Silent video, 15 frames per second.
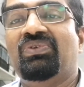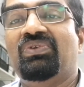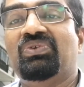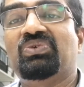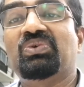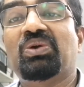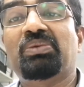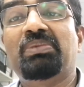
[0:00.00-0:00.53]

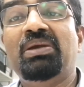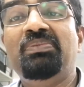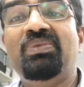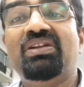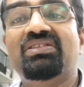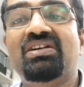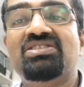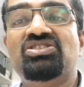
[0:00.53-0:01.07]
So
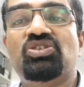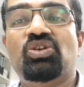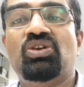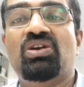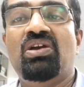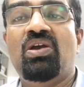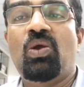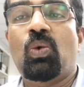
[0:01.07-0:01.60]
remember that
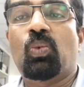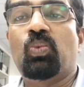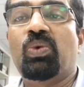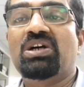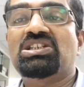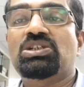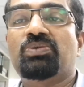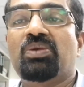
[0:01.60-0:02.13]

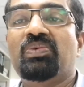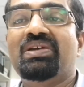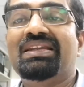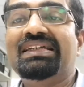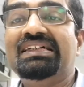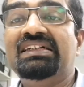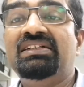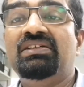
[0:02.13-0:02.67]
whatever we
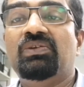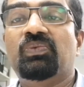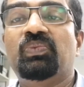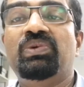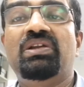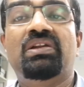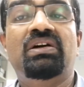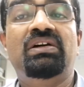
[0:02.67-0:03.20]

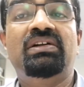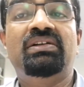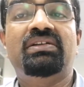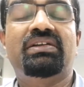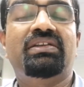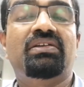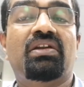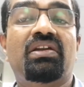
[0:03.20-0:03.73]
learn
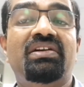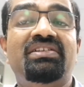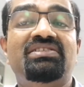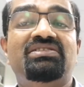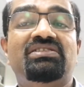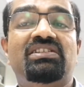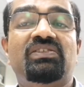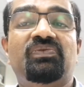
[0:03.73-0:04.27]
in
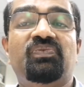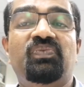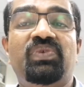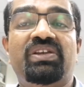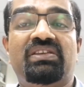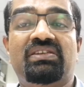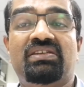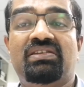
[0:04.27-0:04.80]
relation
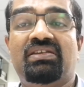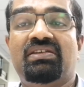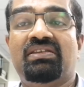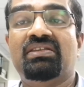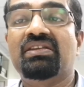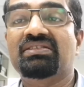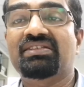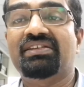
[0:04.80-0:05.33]
with
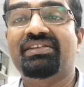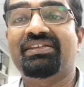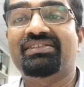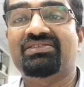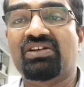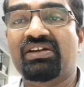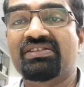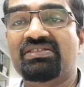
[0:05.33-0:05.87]
the
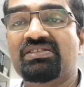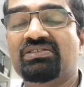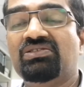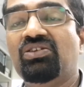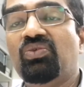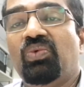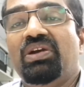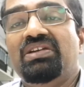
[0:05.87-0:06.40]
sentence, right?
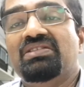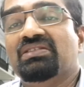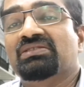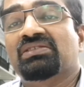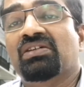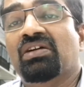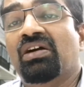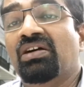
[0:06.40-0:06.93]
So why it
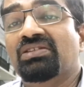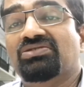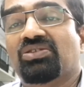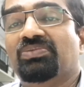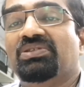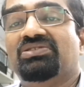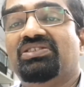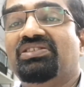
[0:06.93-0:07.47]
is the heart
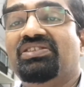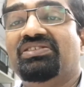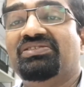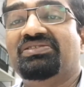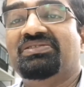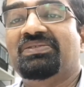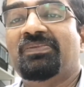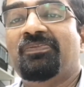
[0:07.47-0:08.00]
of the
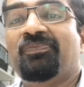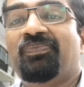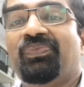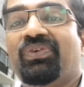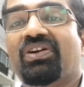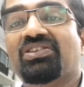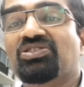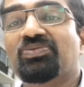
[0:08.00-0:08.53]
sentence?
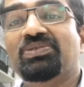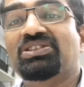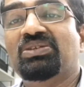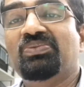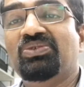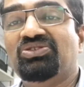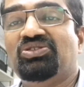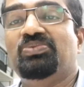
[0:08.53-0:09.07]
Heart means the
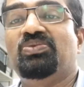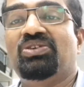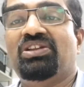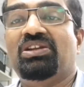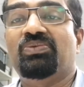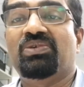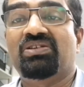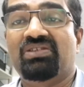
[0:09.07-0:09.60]
most
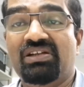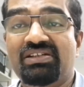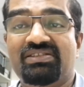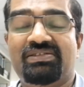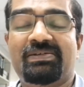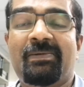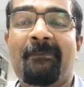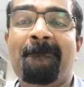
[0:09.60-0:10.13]
important one,
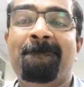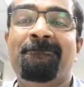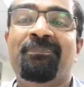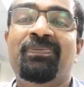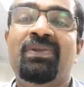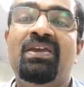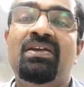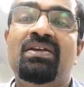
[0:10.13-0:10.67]
right?
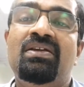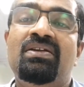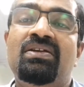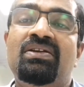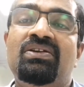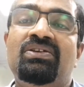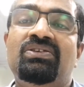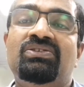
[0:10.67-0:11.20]

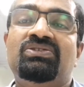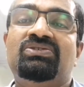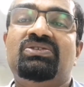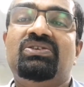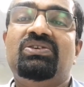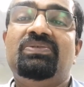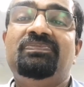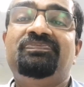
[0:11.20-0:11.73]

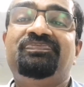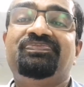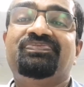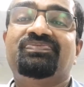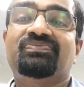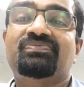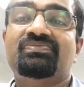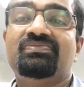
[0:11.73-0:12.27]
So
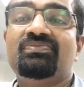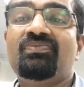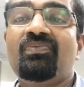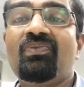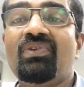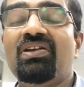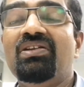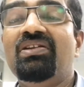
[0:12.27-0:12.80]

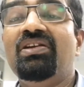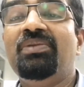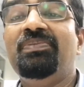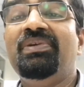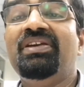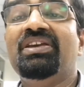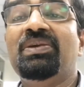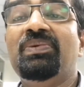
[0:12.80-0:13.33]
let
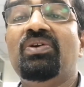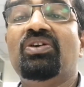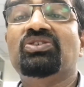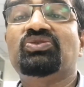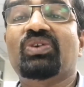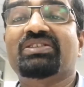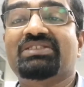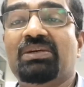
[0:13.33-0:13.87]
me give you
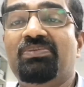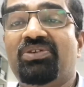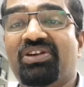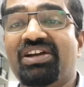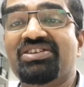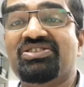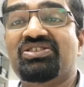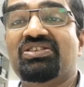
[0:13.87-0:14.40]
also example,
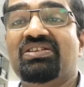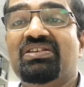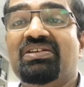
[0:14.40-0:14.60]
right?